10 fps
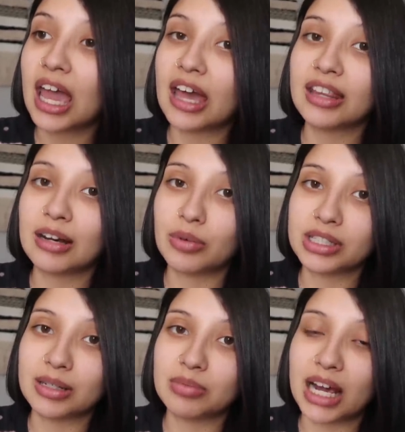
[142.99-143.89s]
and then
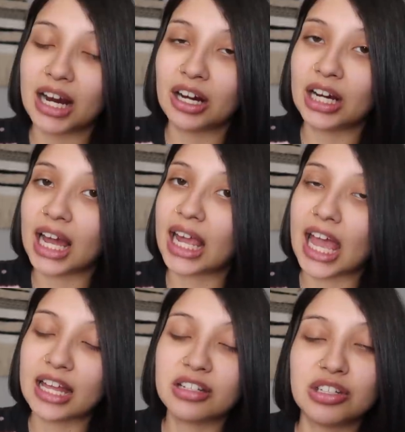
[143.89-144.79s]
once I'm tired I
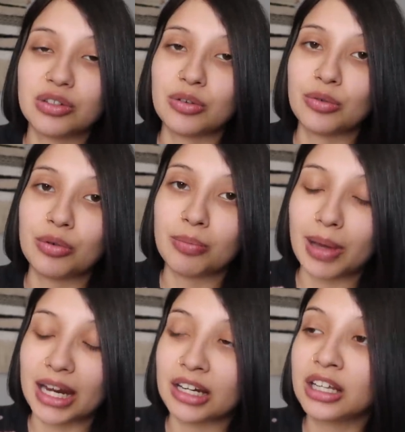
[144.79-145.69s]
head to
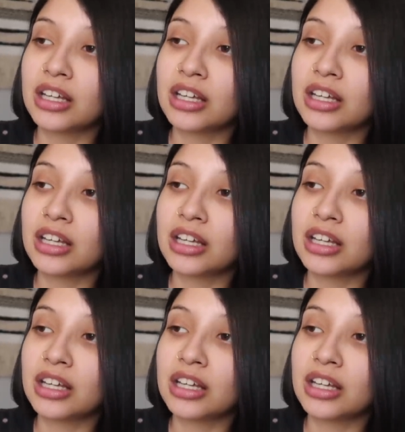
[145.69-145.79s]
bed